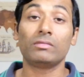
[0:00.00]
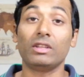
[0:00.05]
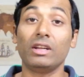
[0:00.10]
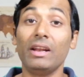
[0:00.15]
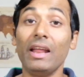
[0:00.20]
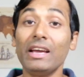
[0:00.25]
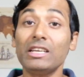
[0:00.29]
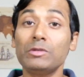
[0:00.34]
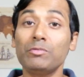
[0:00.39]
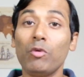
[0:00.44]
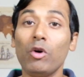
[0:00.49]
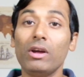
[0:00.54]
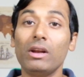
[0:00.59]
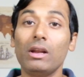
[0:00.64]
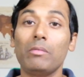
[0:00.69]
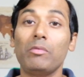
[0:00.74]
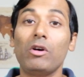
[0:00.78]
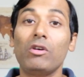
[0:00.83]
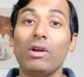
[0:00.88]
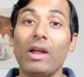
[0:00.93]
The next point
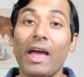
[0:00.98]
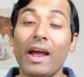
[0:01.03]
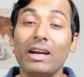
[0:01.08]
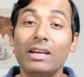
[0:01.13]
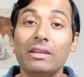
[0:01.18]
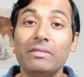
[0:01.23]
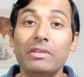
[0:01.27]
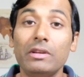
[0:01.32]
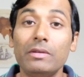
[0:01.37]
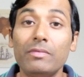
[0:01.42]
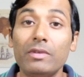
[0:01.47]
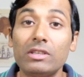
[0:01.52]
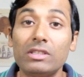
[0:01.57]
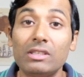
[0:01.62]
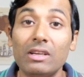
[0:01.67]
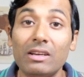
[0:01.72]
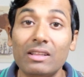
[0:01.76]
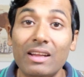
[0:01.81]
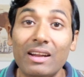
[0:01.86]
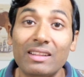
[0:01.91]
about active
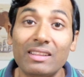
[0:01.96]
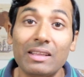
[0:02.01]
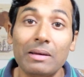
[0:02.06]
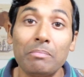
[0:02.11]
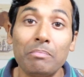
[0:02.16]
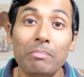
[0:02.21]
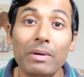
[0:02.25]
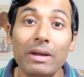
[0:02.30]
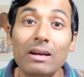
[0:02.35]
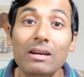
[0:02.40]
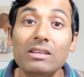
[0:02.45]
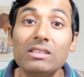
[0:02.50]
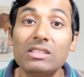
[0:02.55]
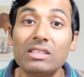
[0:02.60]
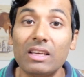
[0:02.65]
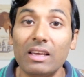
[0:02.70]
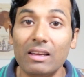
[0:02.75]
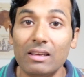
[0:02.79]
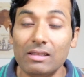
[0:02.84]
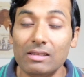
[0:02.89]
investor, that they build
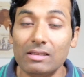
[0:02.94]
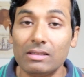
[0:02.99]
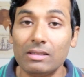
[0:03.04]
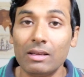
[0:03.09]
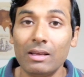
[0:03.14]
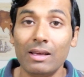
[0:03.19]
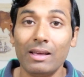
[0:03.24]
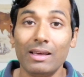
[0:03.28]
skills.